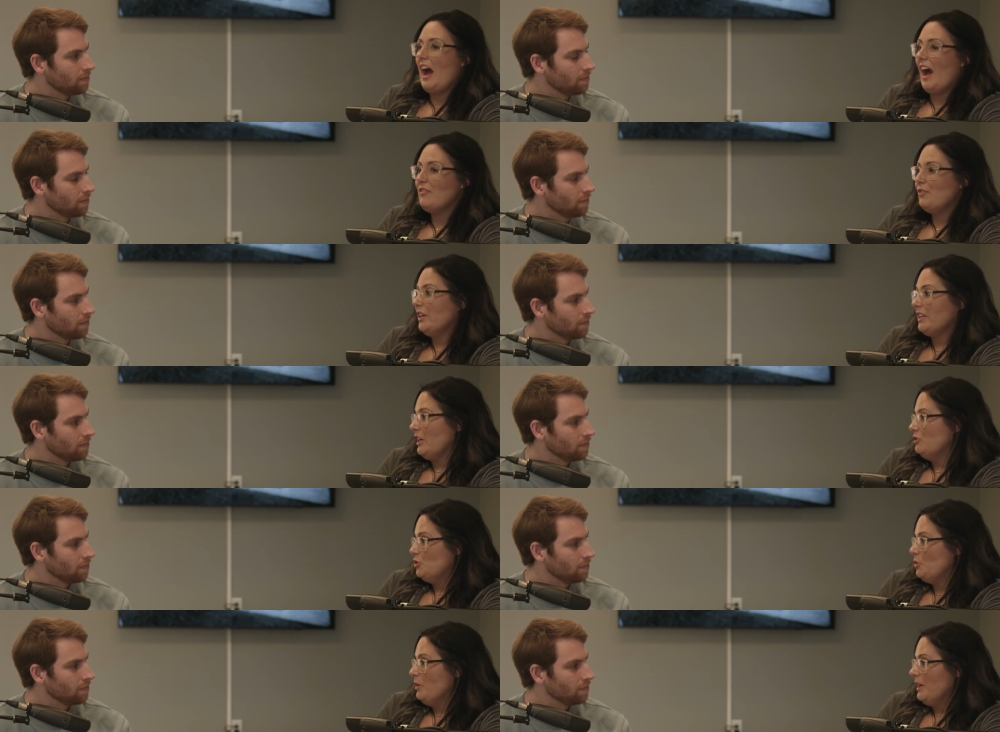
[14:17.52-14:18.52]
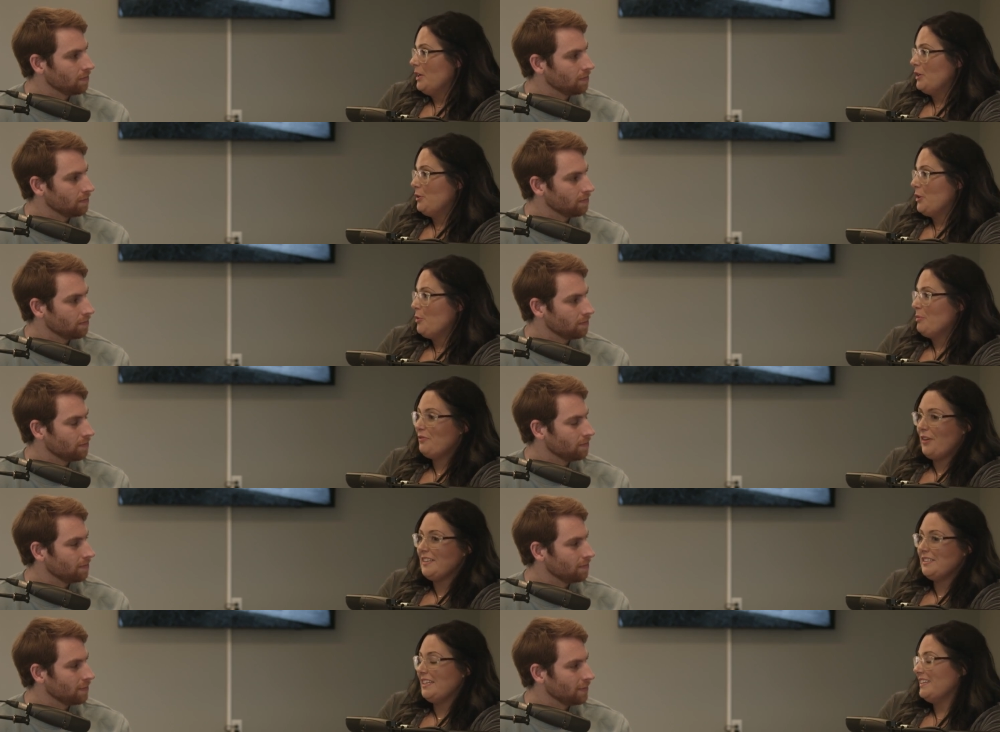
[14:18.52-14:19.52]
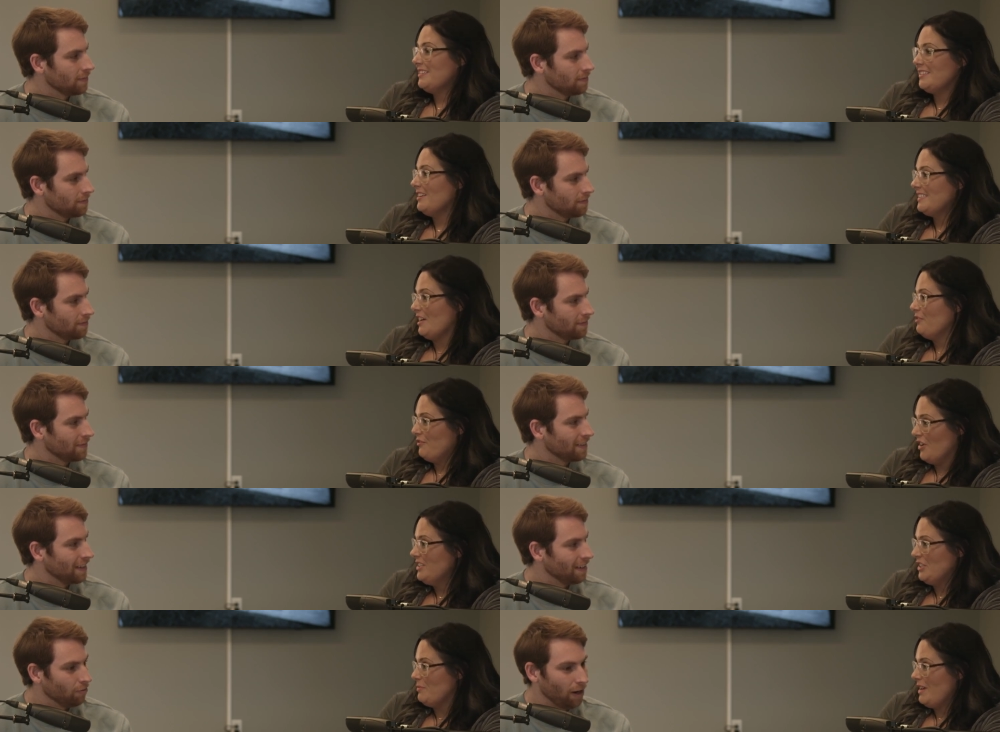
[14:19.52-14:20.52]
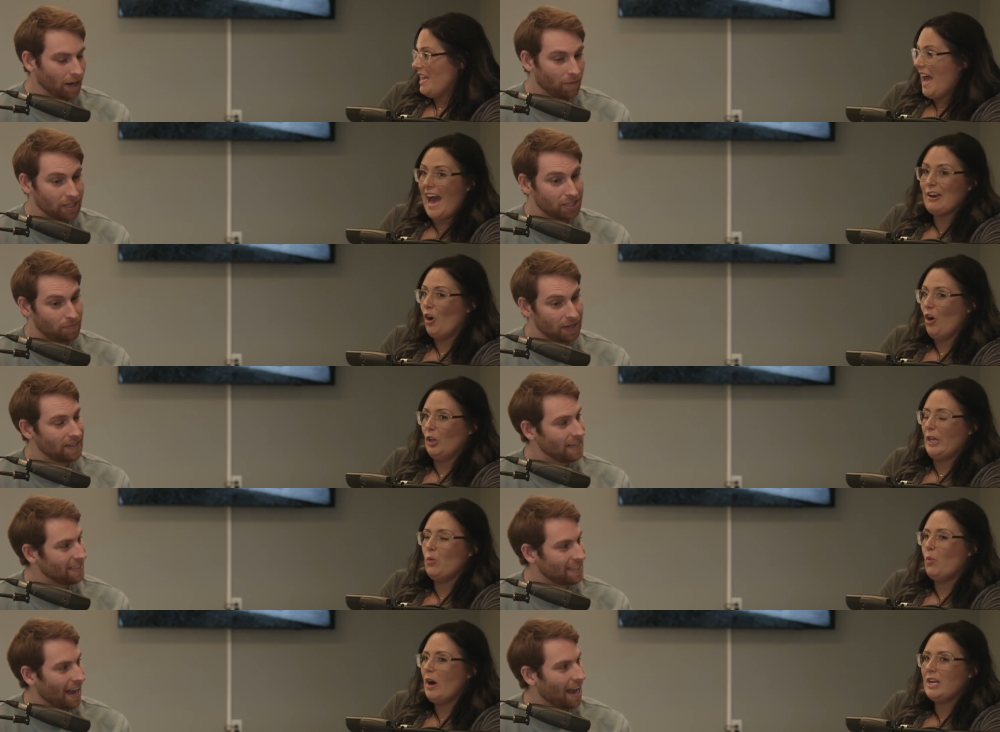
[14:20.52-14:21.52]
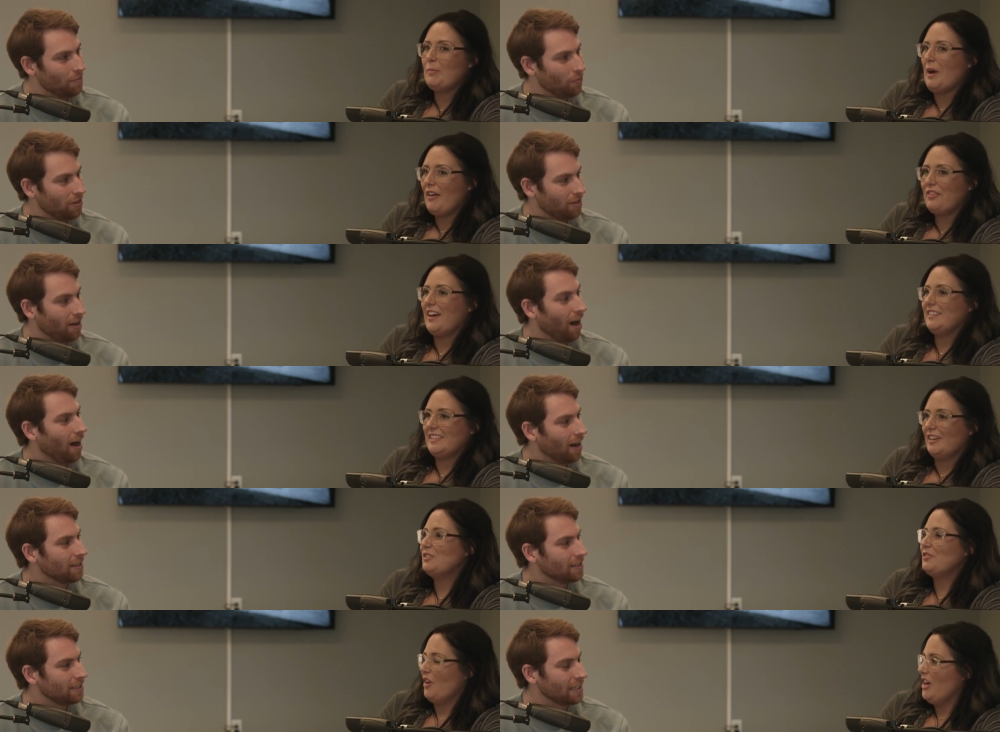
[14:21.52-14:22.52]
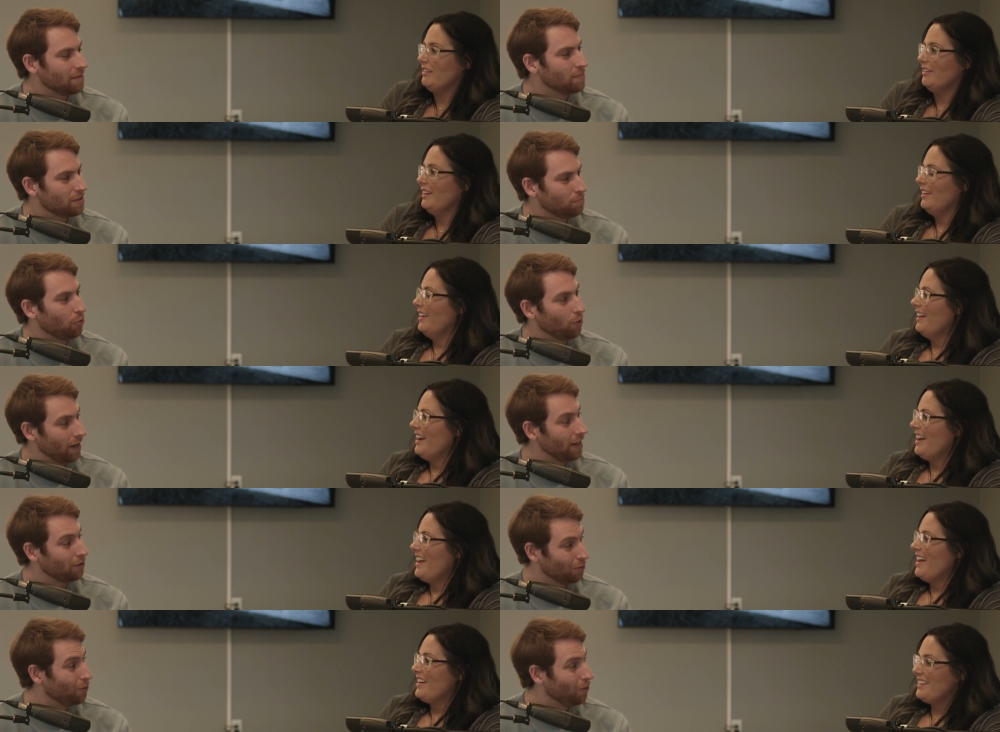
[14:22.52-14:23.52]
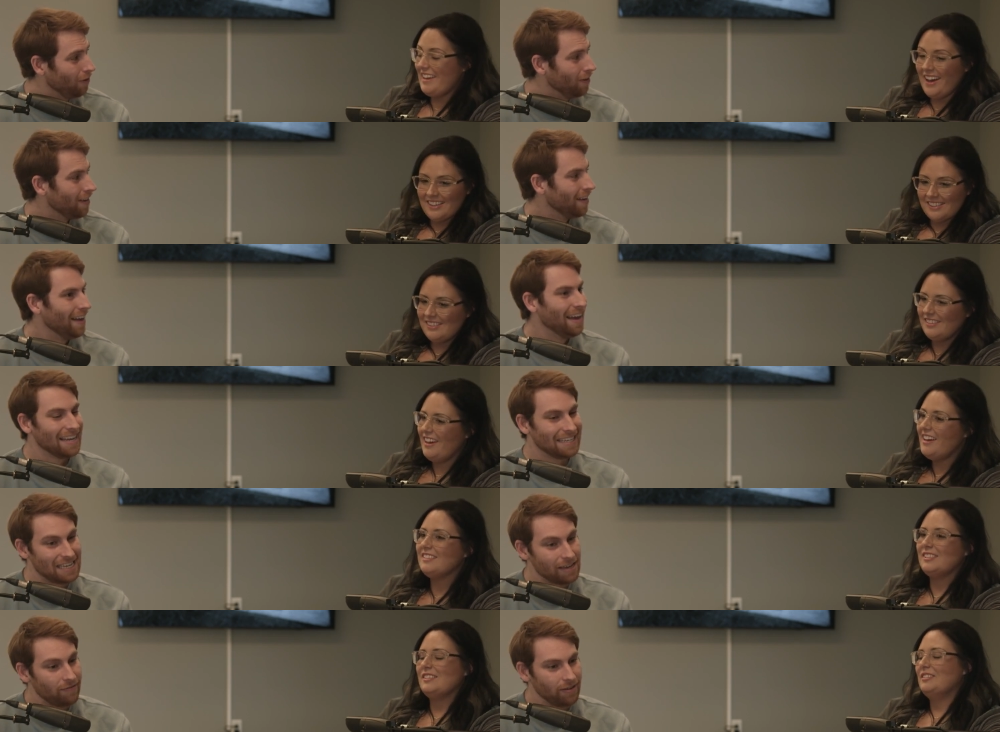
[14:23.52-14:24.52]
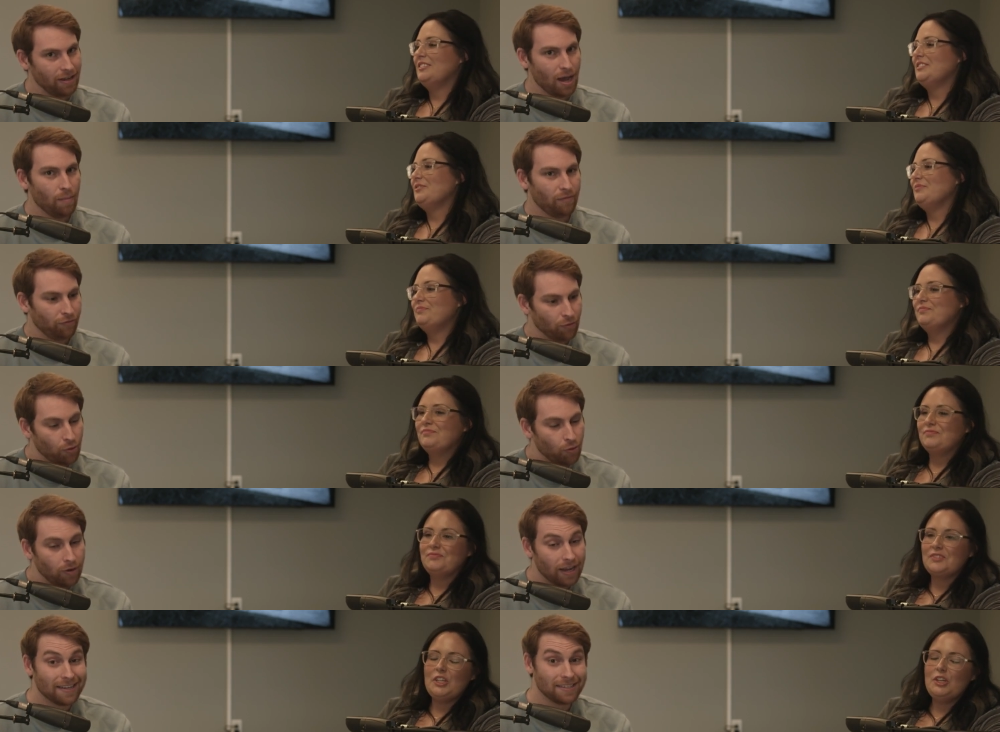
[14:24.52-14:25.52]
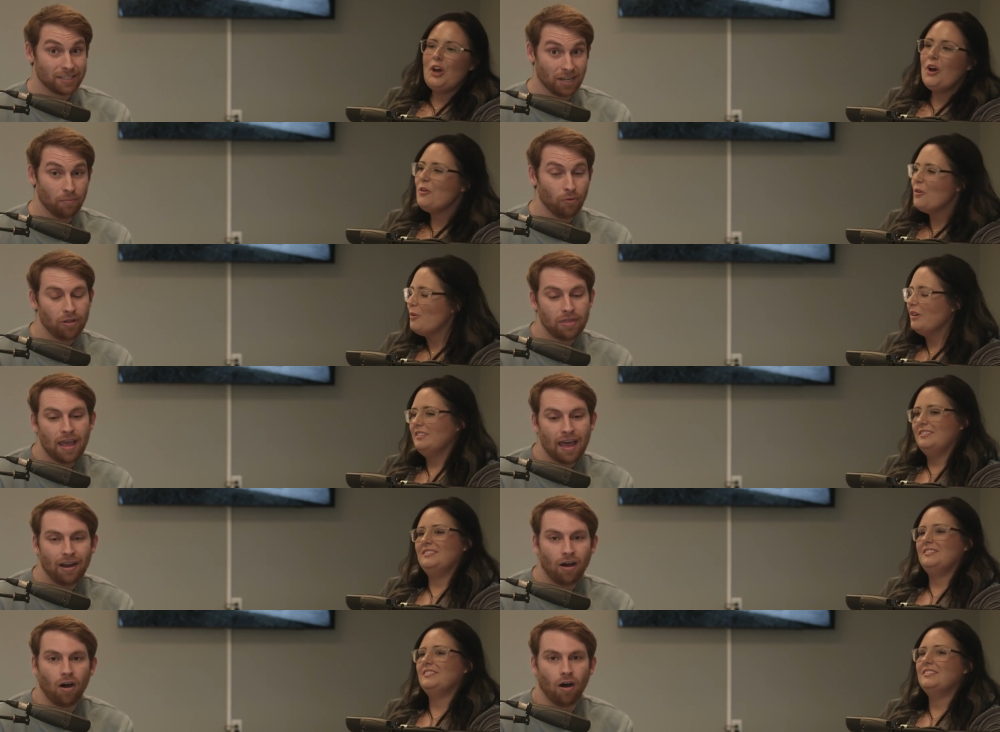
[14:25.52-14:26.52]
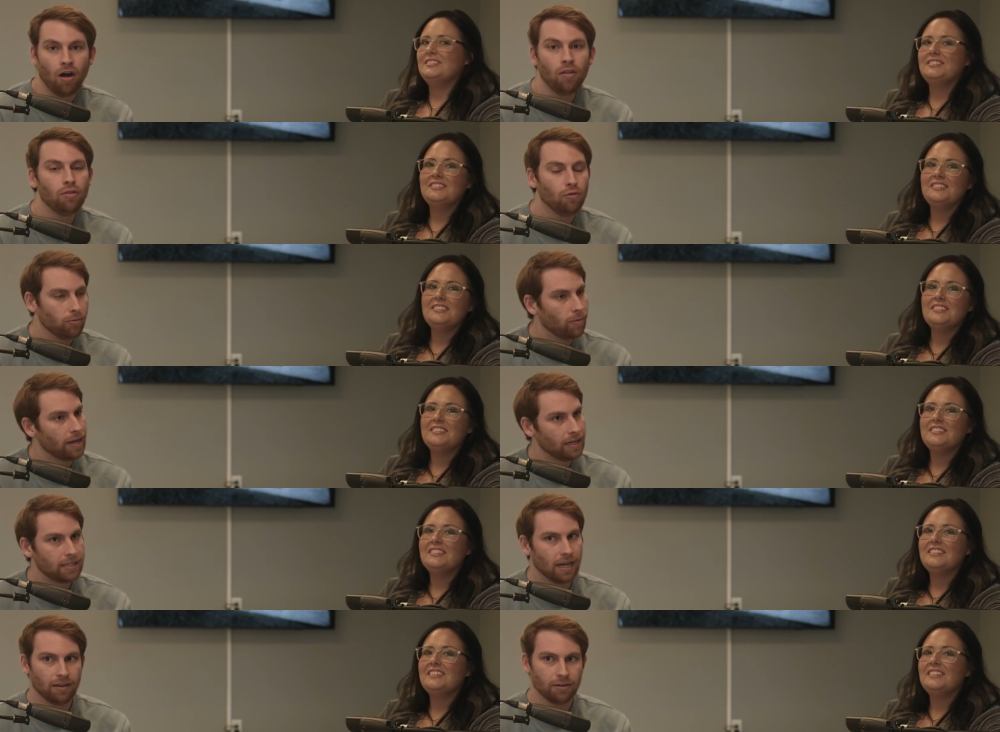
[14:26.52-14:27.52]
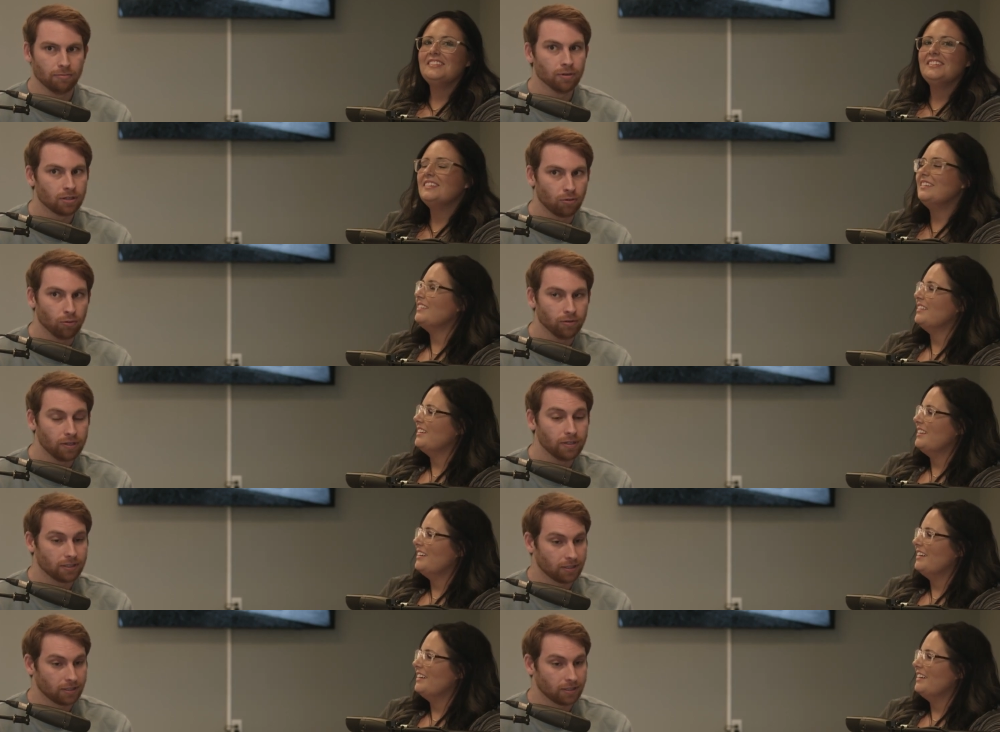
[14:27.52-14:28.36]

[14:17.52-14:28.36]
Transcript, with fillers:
Speaker 1: I feel like I enjoy, you know, but fasting, it does not sound fun to me right. I mean, at all. Like, what about that God sounds fun? Seems
Speaker 2: pretty cool. Yes, yes. Giving up food as no. someone that on the way down to record this